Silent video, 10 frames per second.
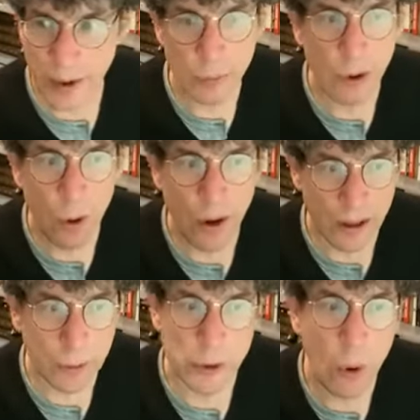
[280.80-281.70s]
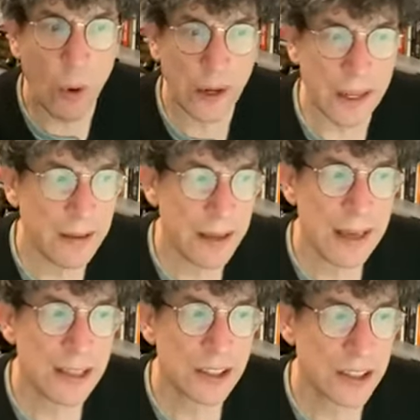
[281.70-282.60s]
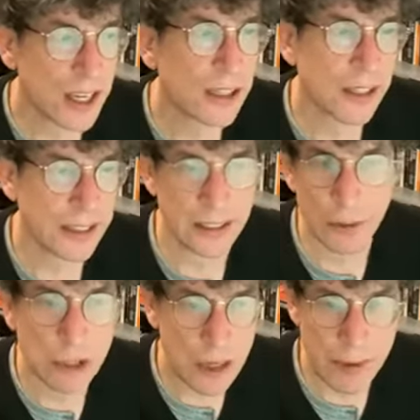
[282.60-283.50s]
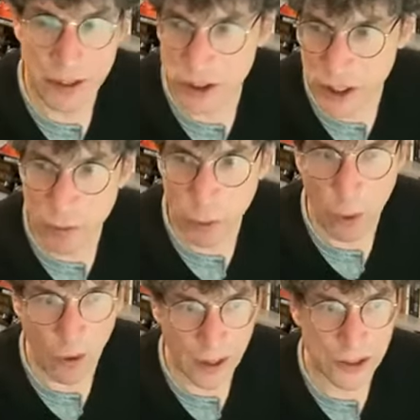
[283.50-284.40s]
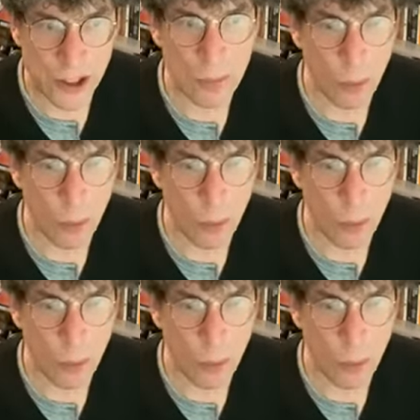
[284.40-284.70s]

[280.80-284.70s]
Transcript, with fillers: and we there was already signaling that there was going to be a civil war at some